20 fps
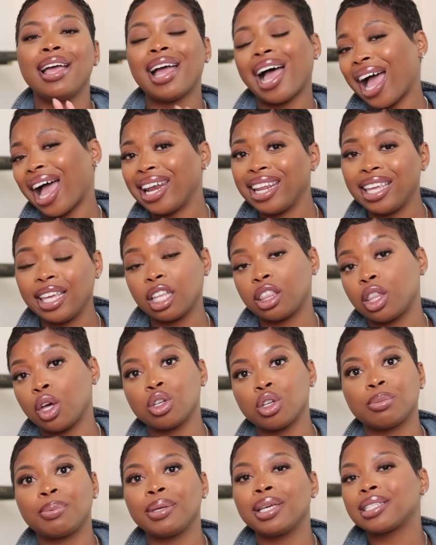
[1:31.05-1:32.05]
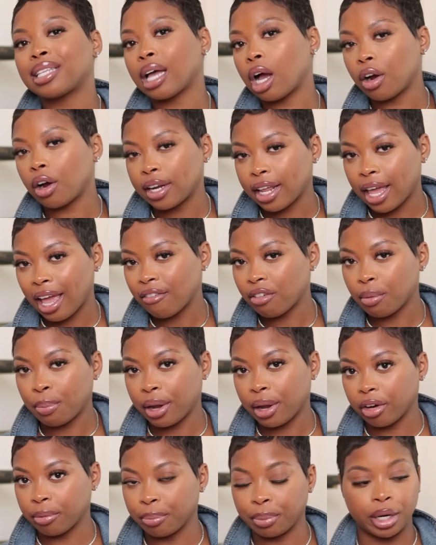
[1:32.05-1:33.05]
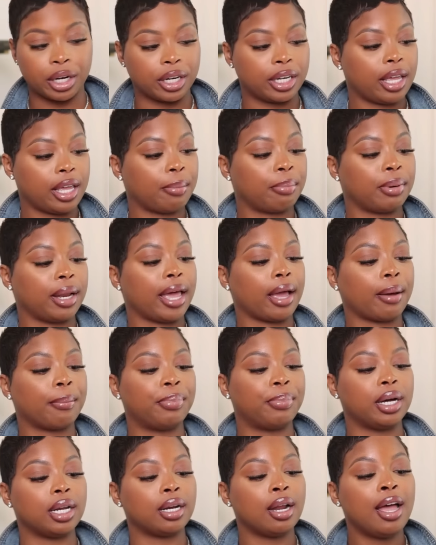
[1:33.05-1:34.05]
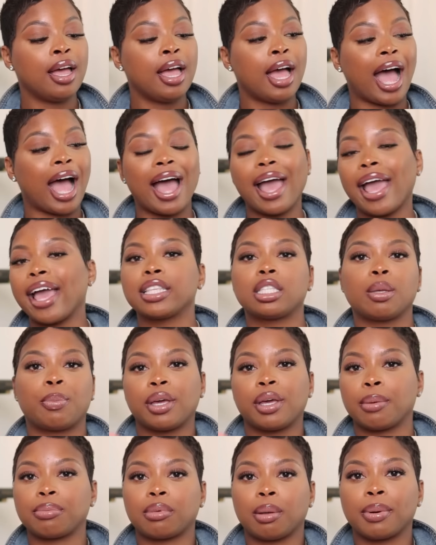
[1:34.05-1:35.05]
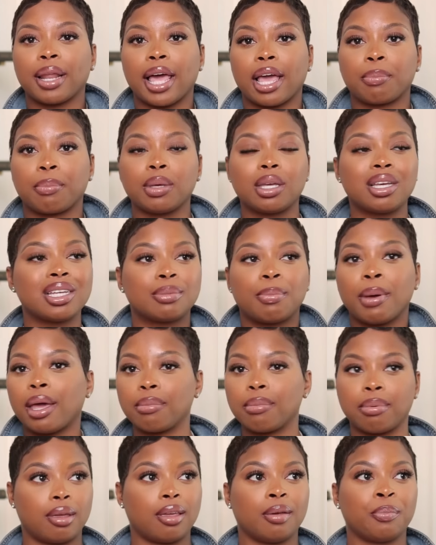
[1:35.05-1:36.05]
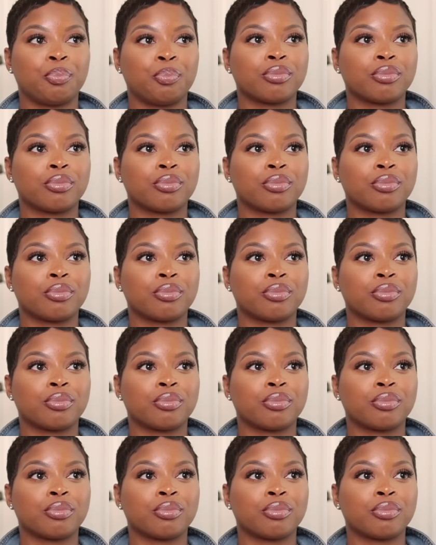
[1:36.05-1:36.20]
I didn't get those because I already have a pair of burgundy and black, but I had to pick up the black because, baby,